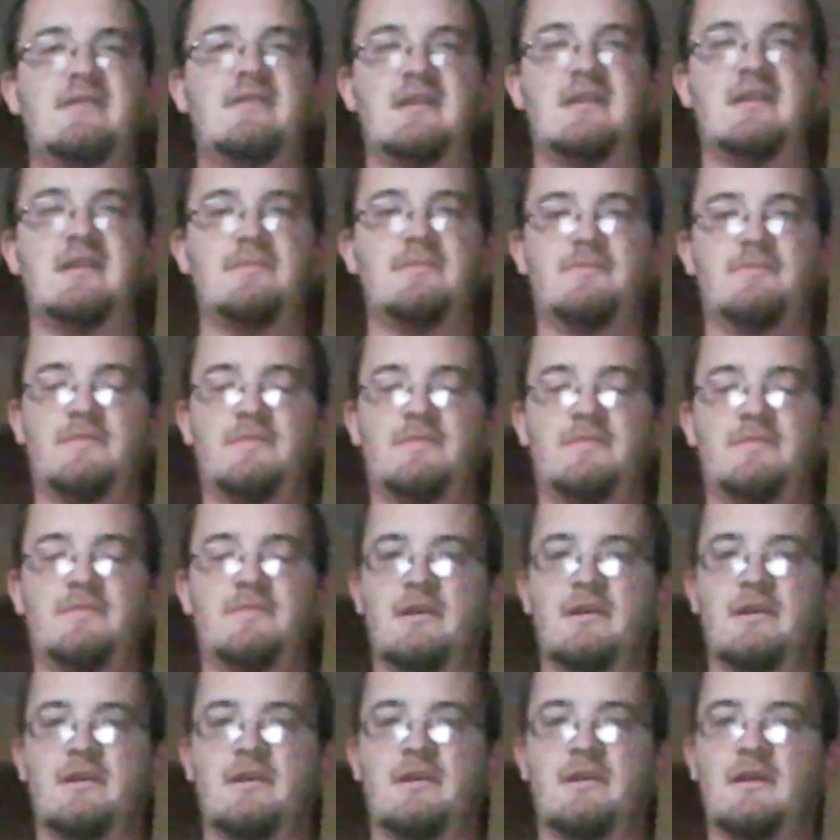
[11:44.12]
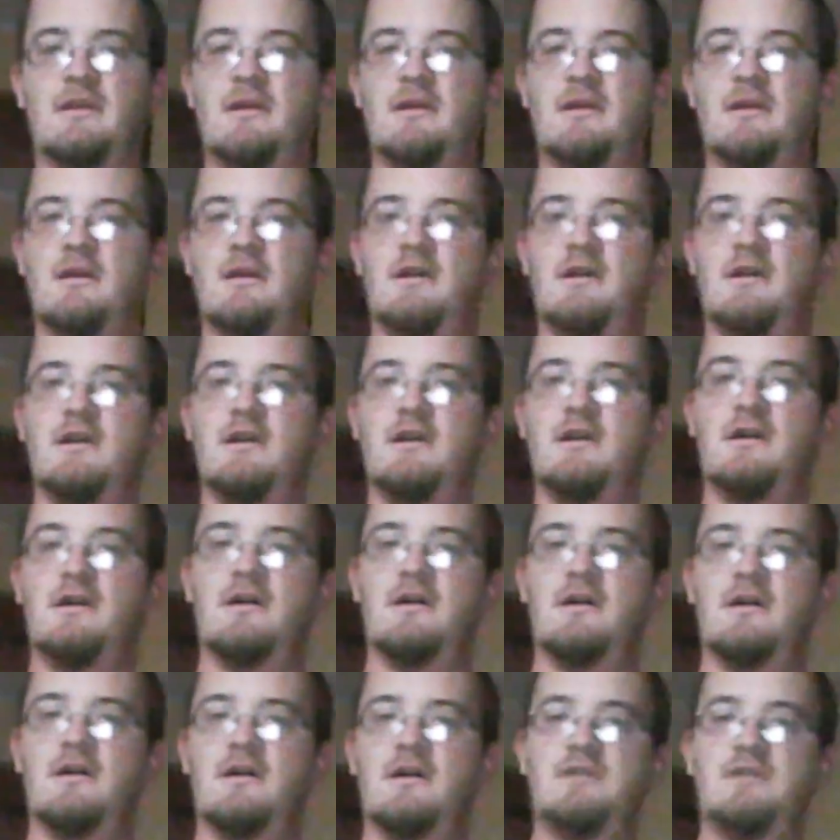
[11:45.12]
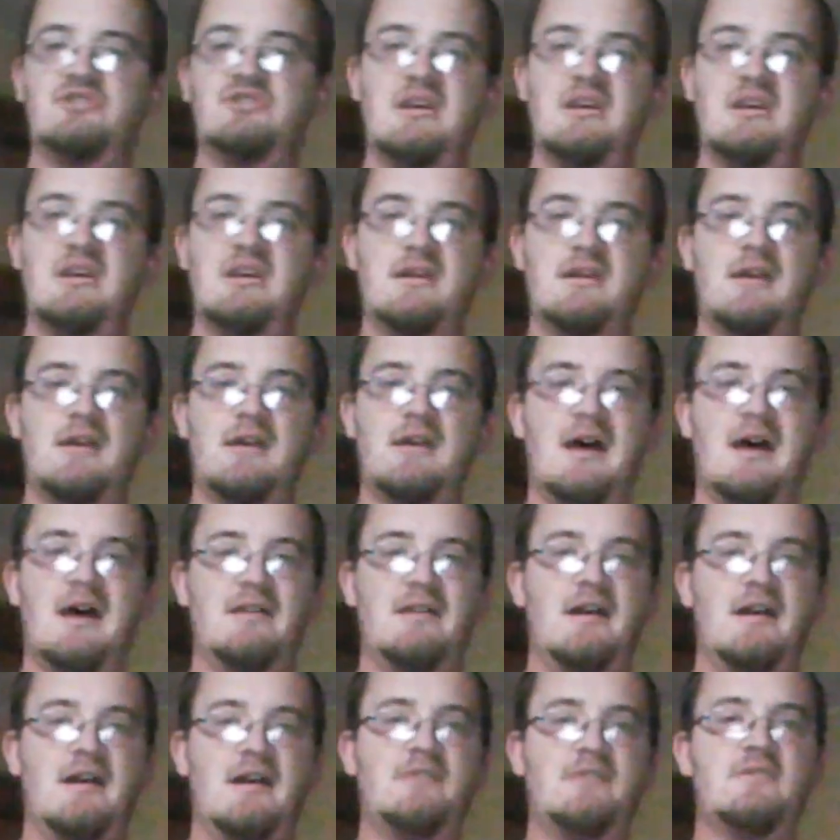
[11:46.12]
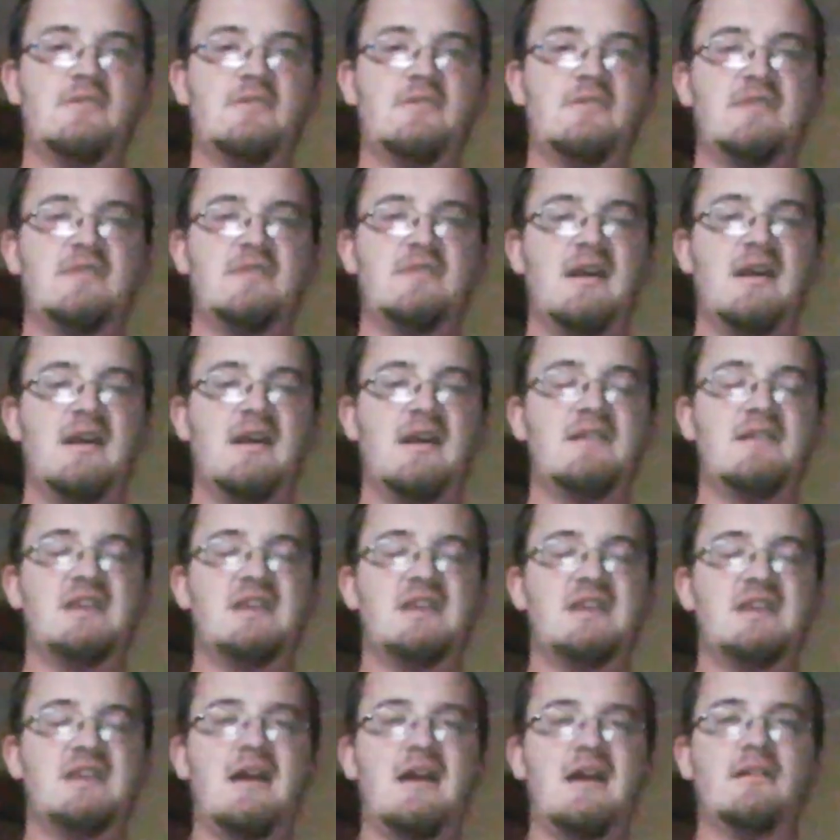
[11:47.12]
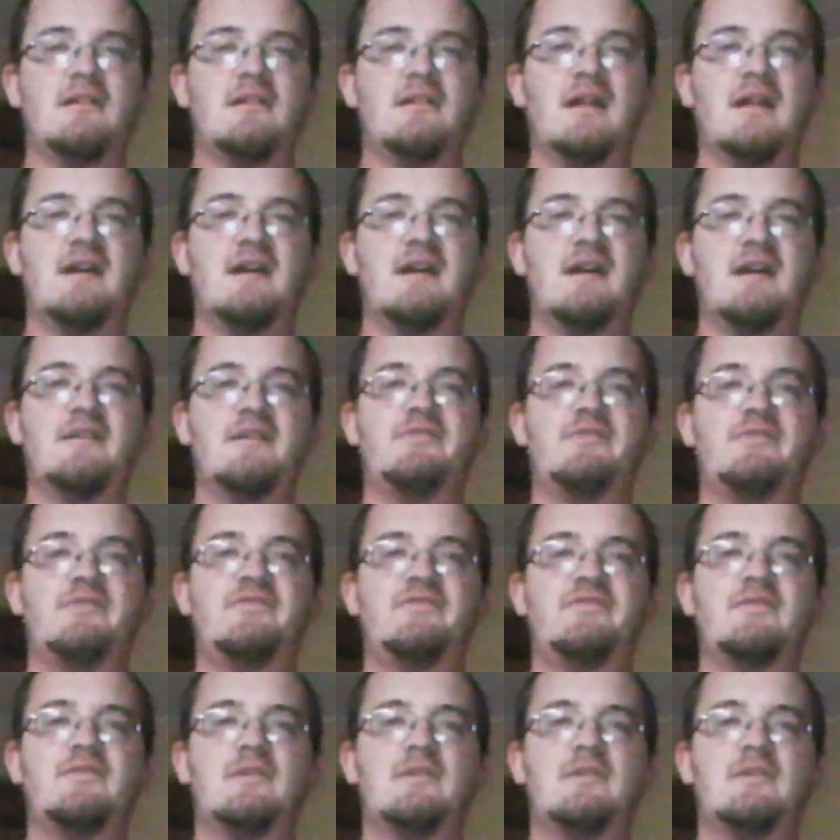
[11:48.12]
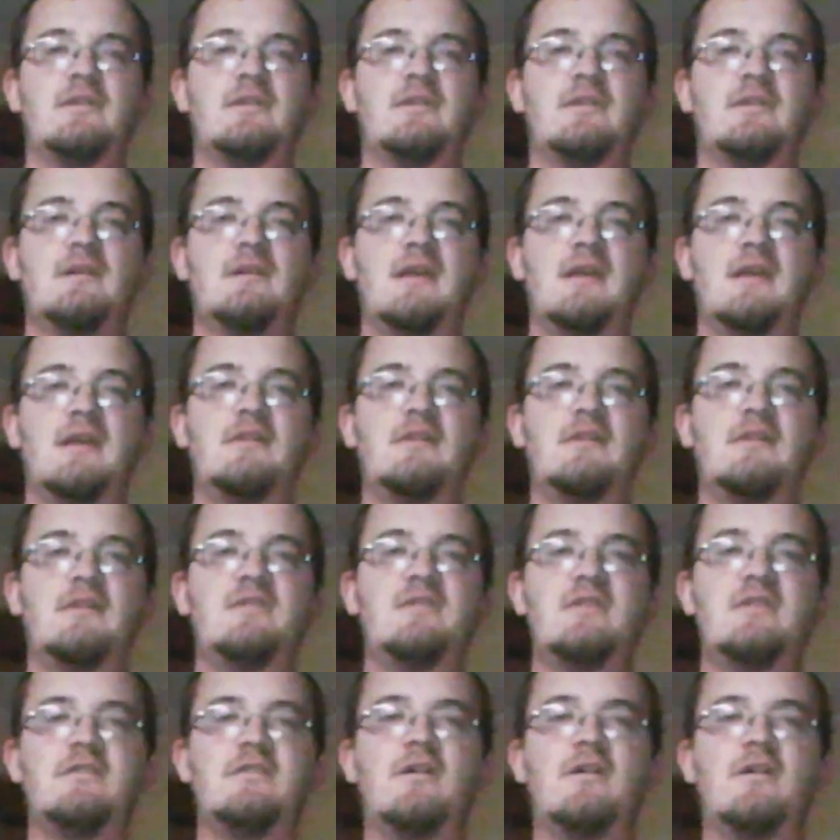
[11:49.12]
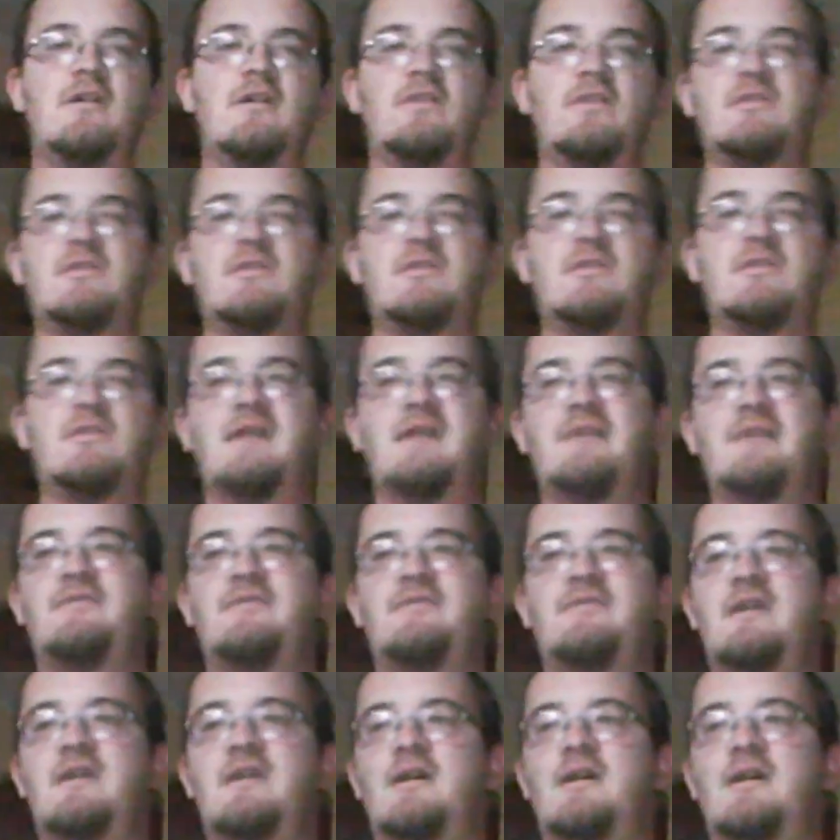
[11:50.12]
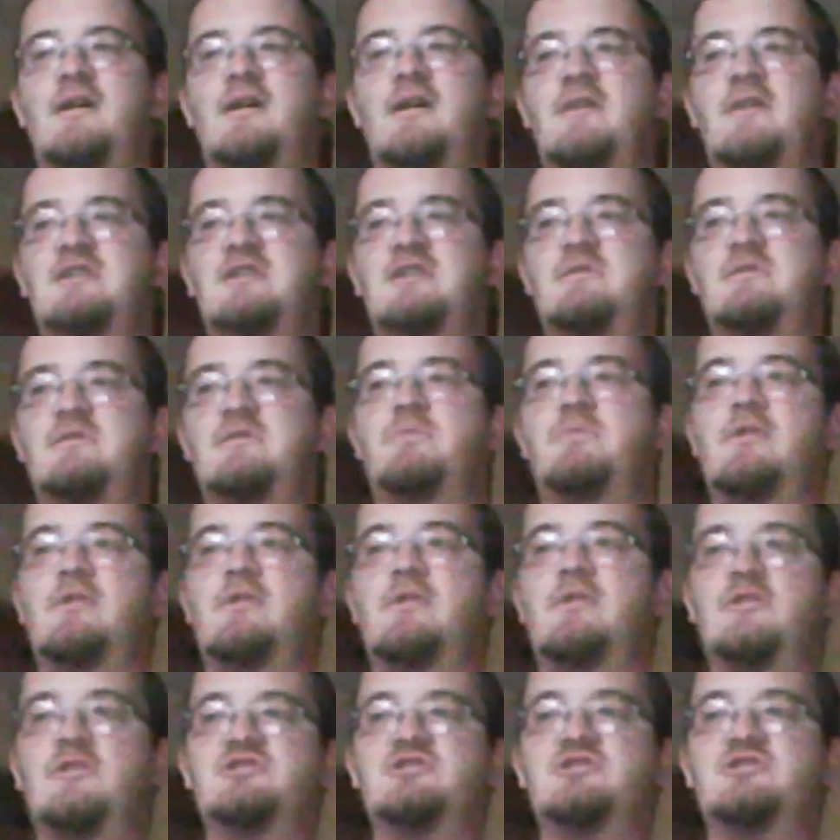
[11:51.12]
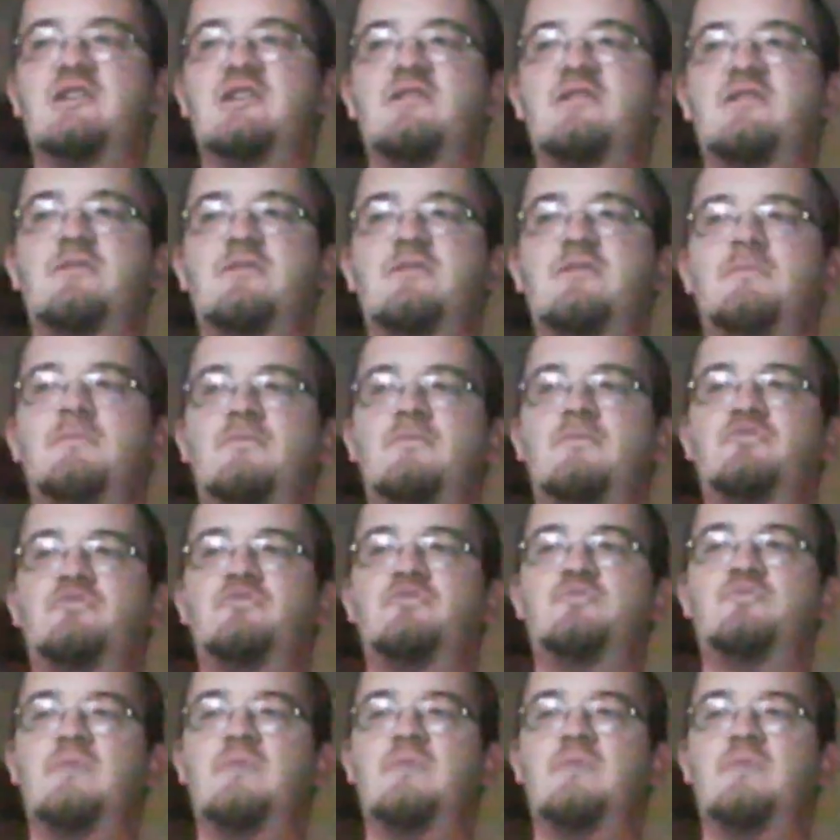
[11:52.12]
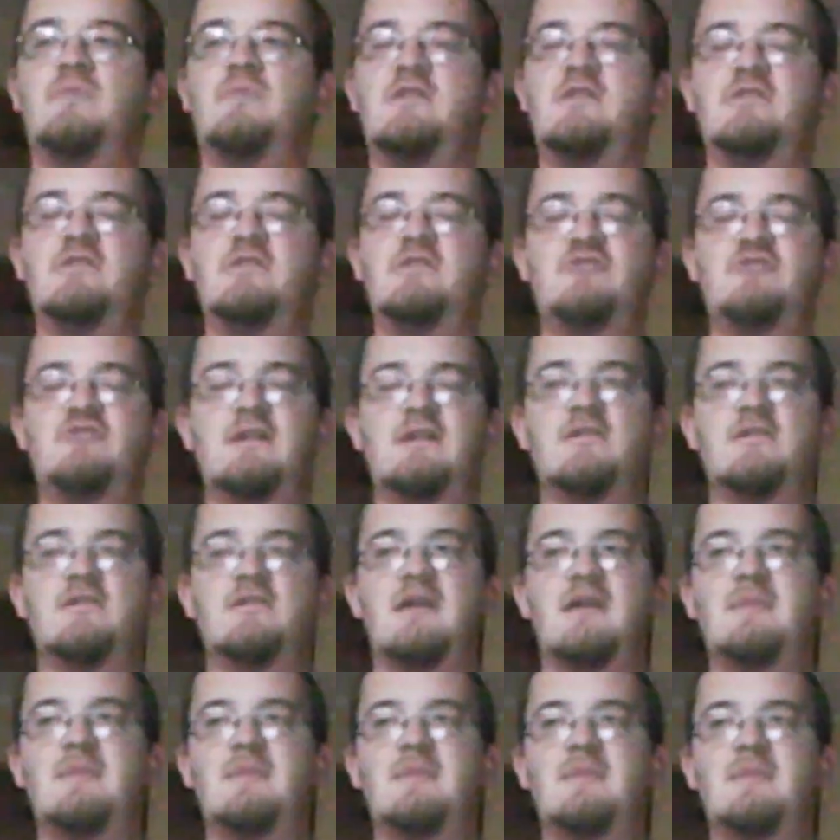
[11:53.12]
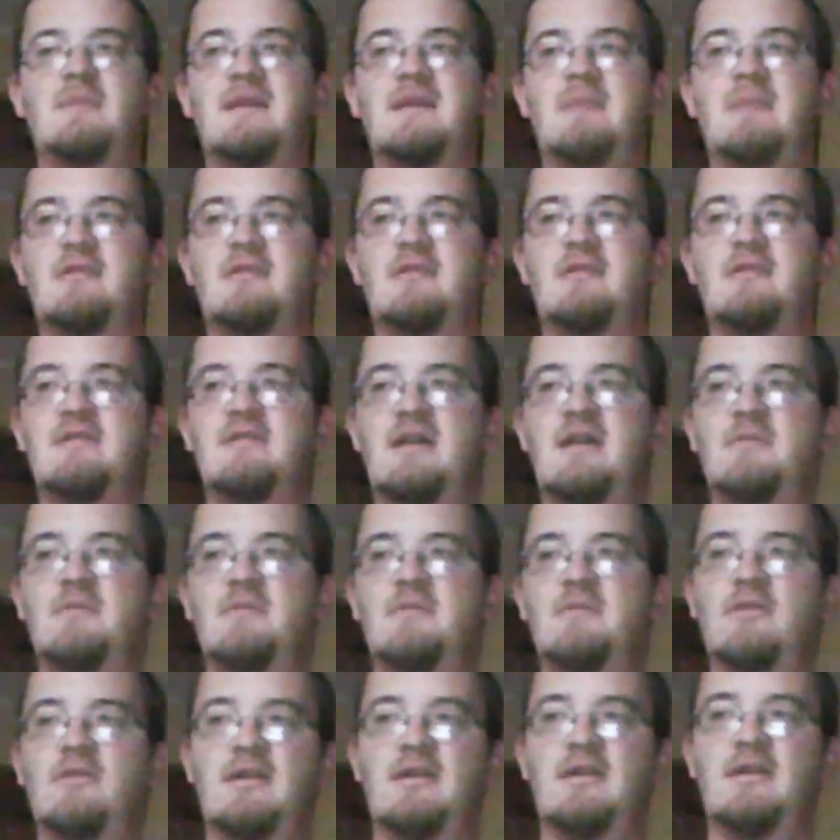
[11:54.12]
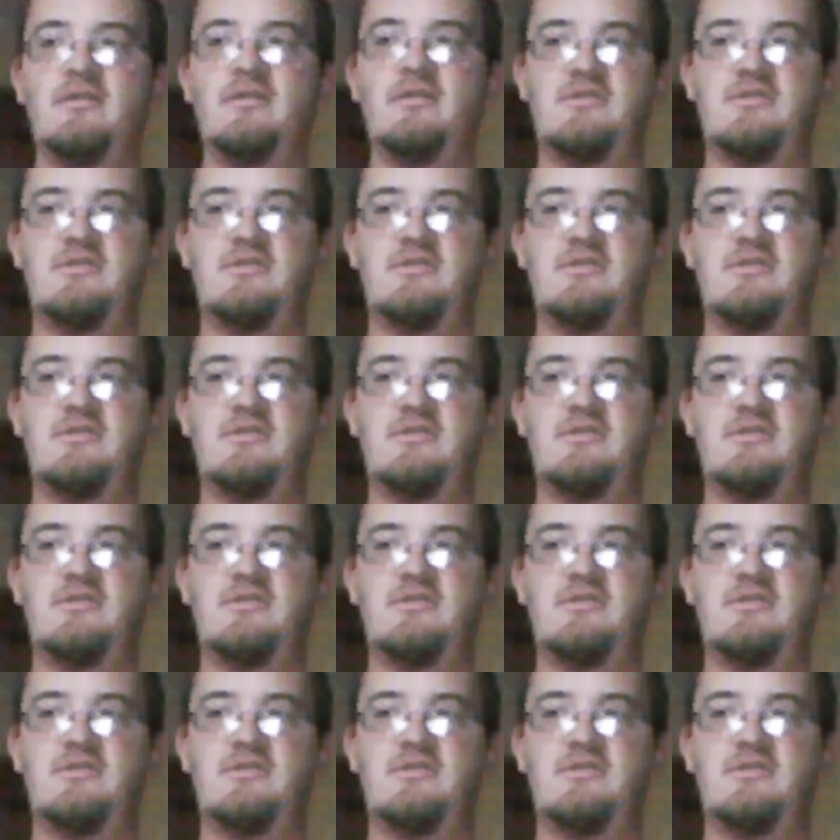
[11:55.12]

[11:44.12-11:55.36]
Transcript: She had a lot of crusades and she had a lot of egotistical stuff and all that. She was precocious, easily triggered, and making mountains out of molehills, especially in season two.